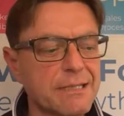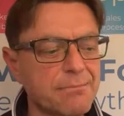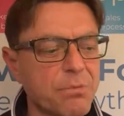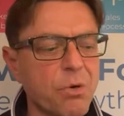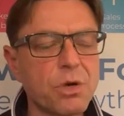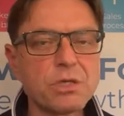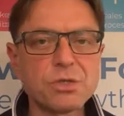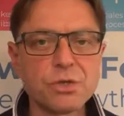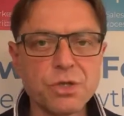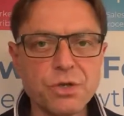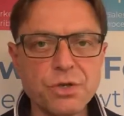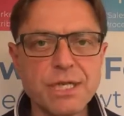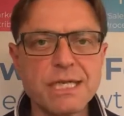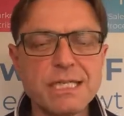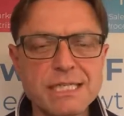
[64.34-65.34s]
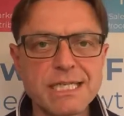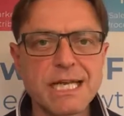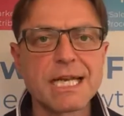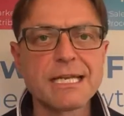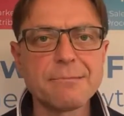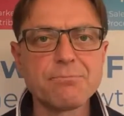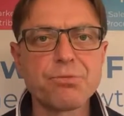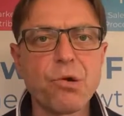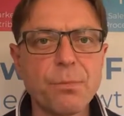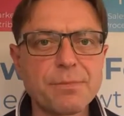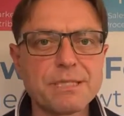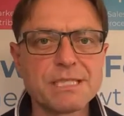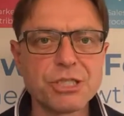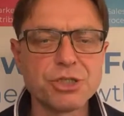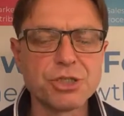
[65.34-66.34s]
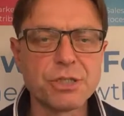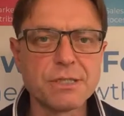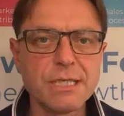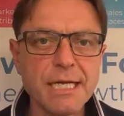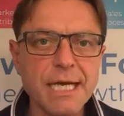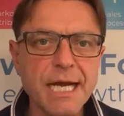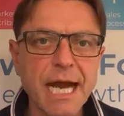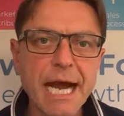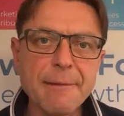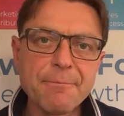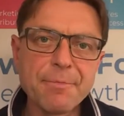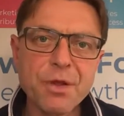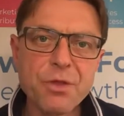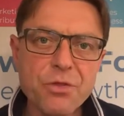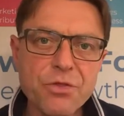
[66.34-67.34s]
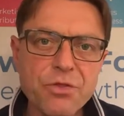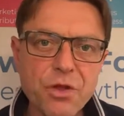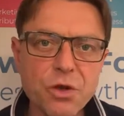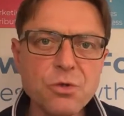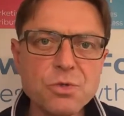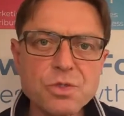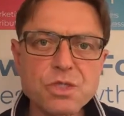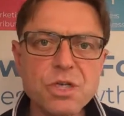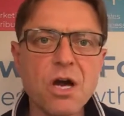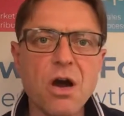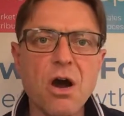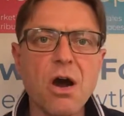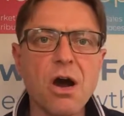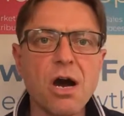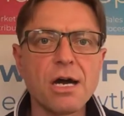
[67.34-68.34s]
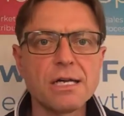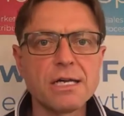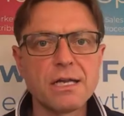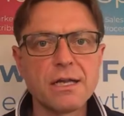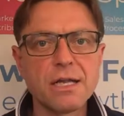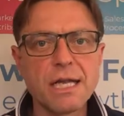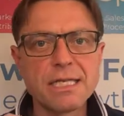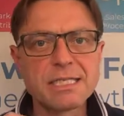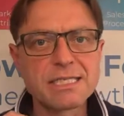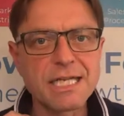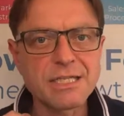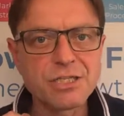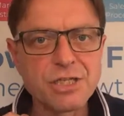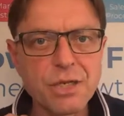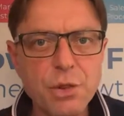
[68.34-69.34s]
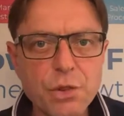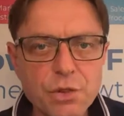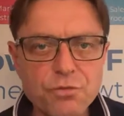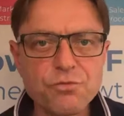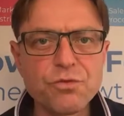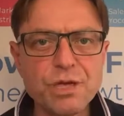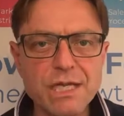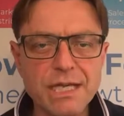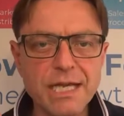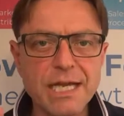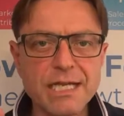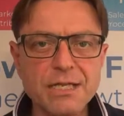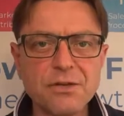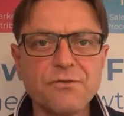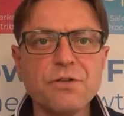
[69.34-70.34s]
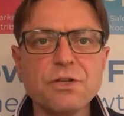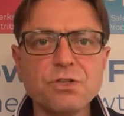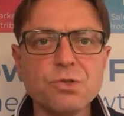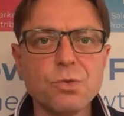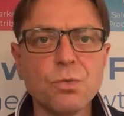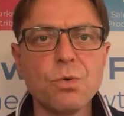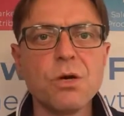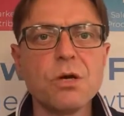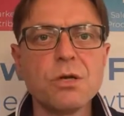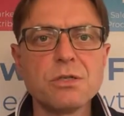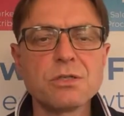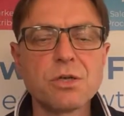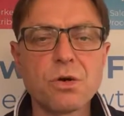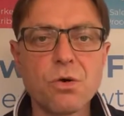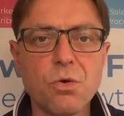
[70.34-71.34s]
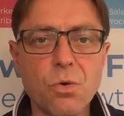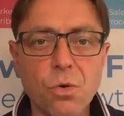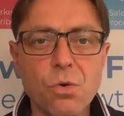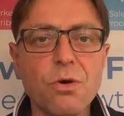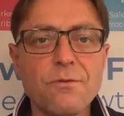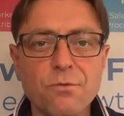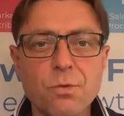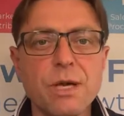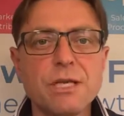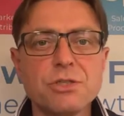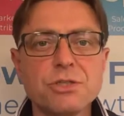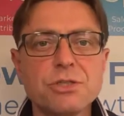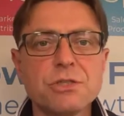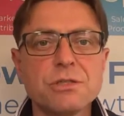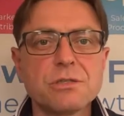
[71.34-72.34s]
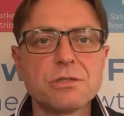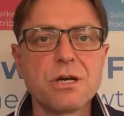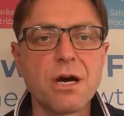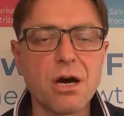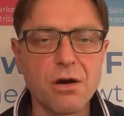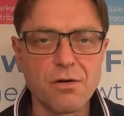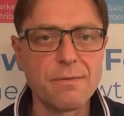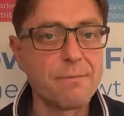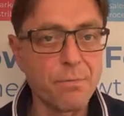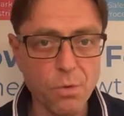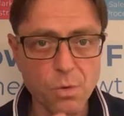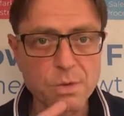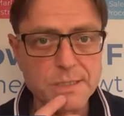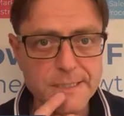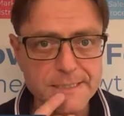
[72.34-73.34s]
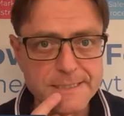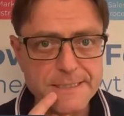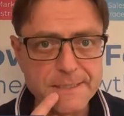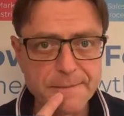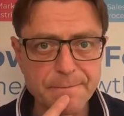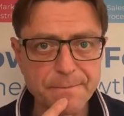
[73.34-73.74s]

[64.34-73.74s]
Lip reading: point or unique selling proposition. Those are essentially three individual words, all of which are important.